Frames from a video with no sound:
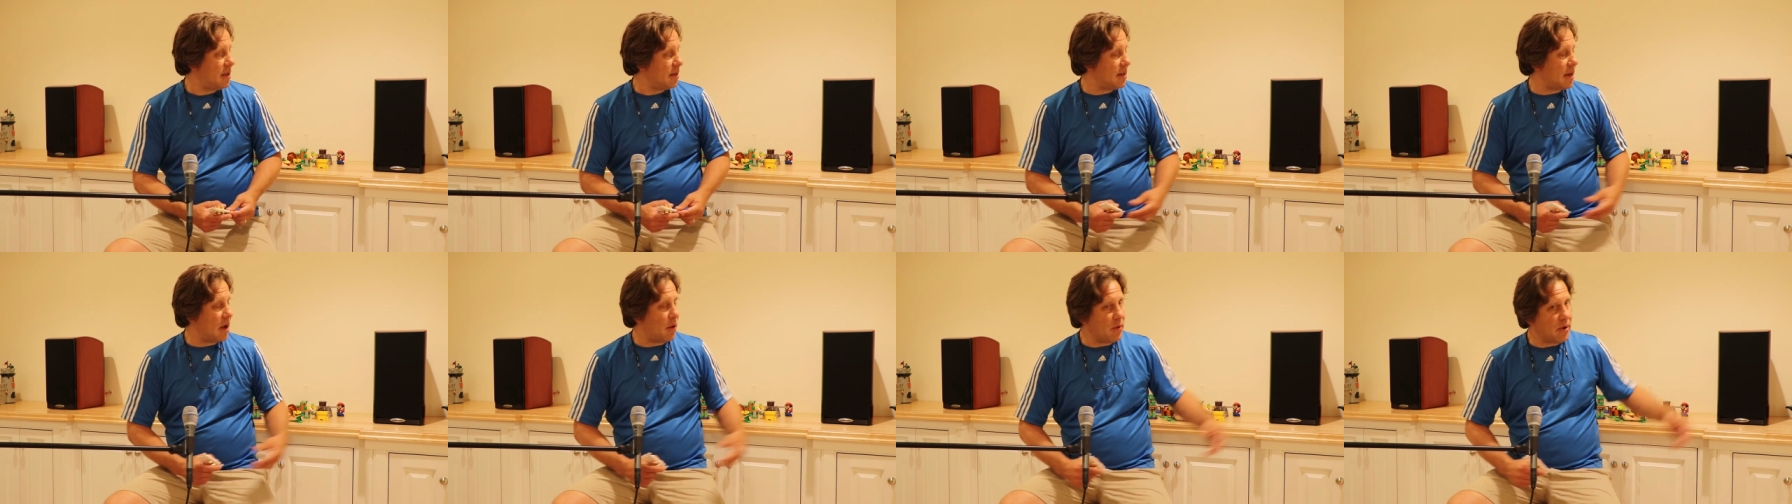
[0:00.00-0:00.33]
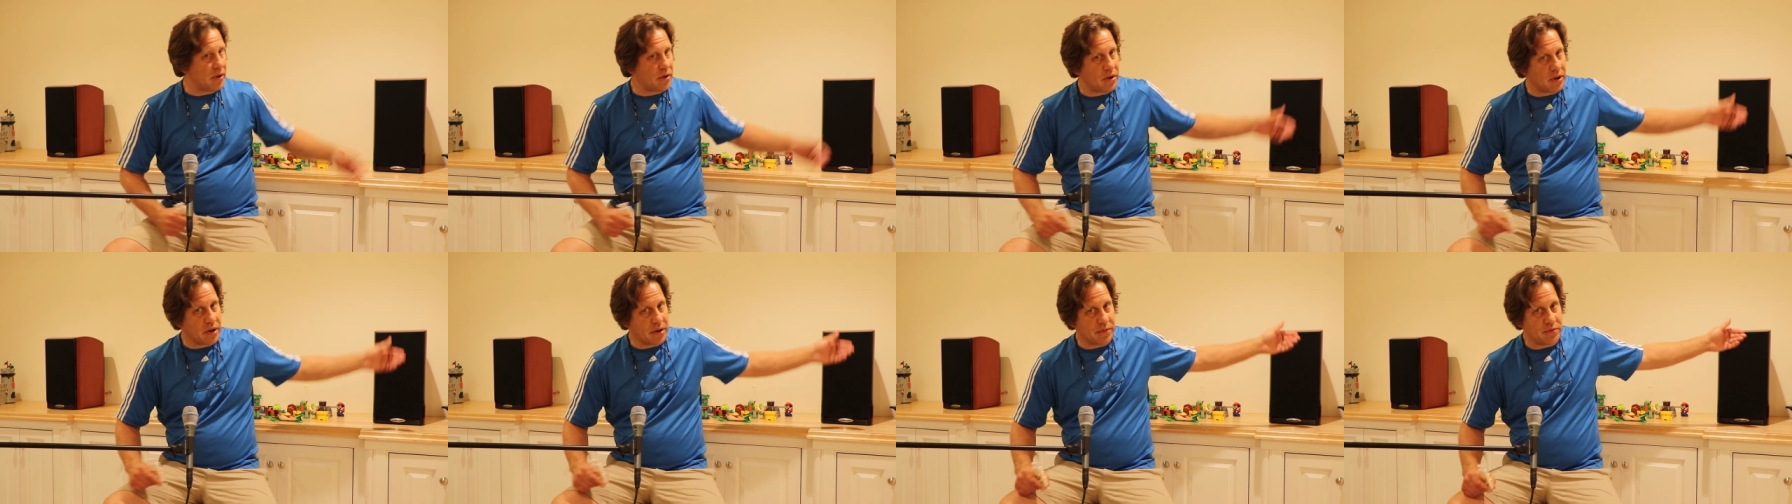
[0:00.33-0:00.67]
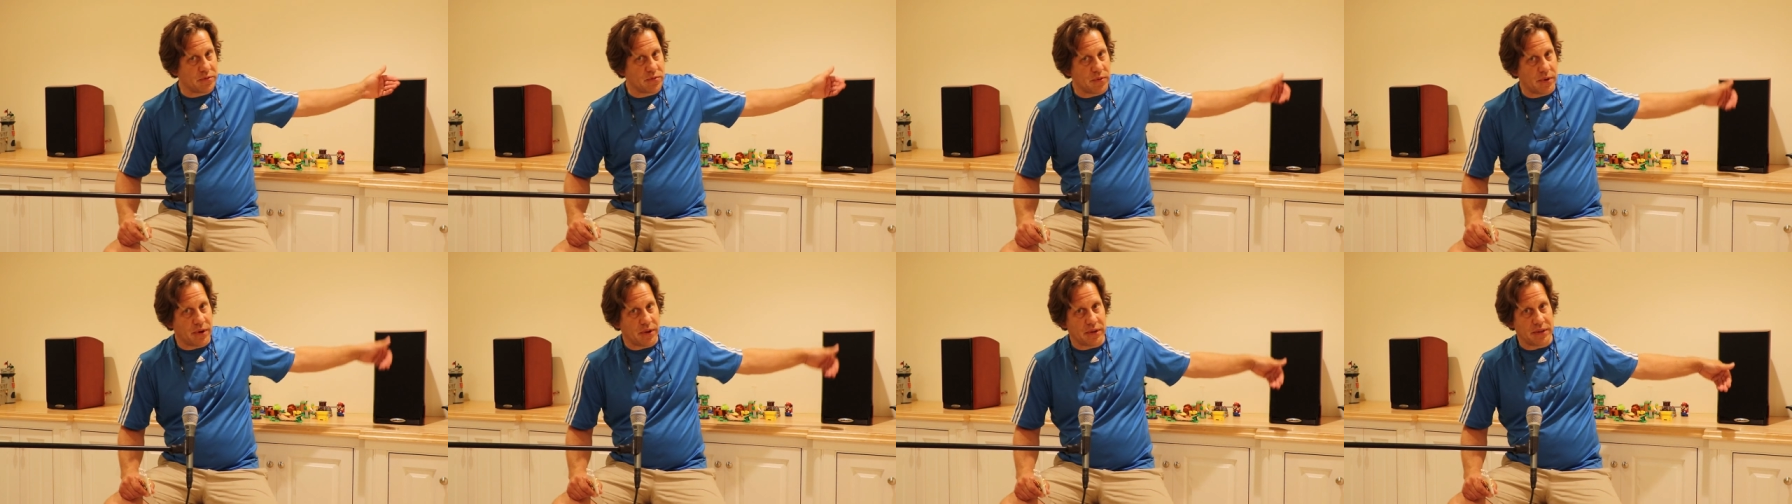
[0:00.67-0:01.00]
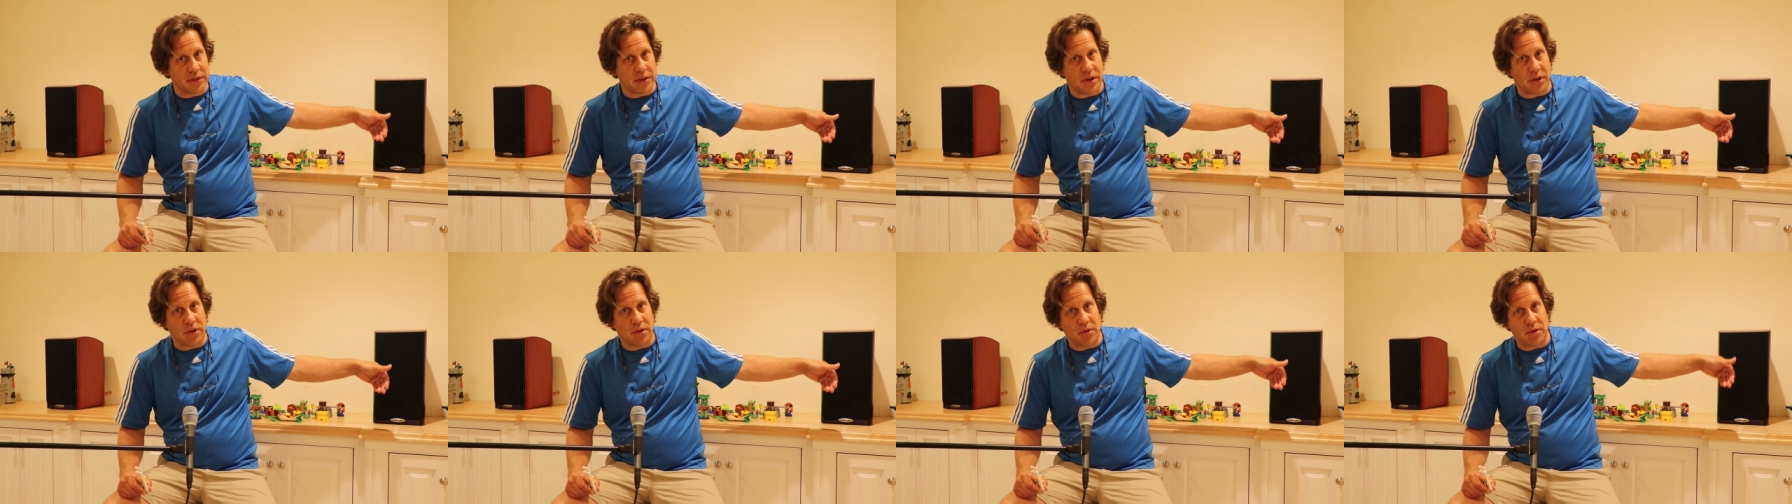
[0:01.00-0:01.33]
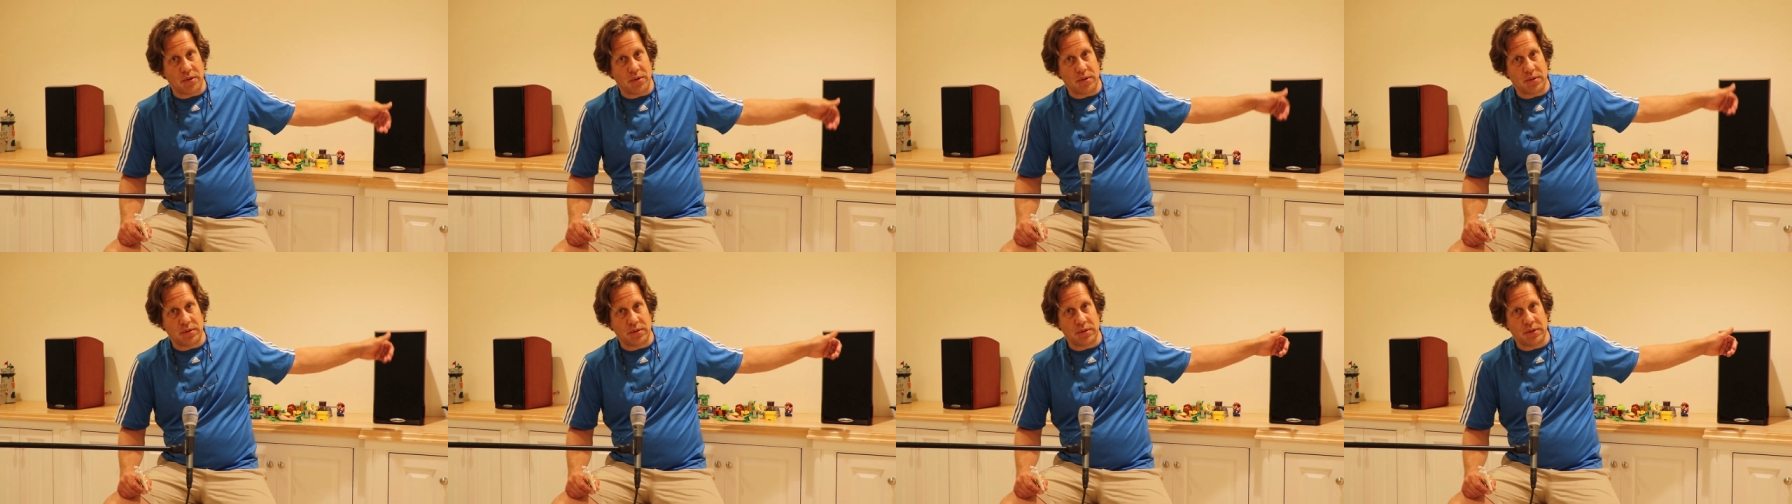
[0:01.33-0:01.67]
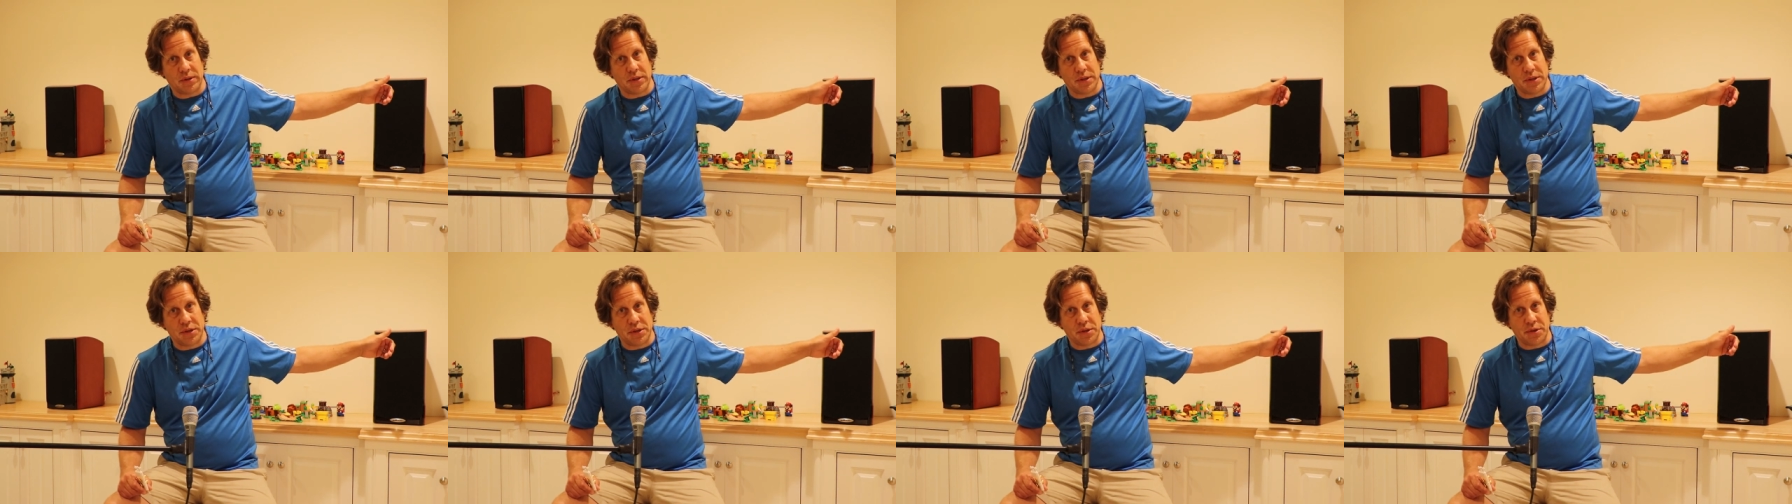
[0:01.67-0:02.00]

Now we could have drilled a hole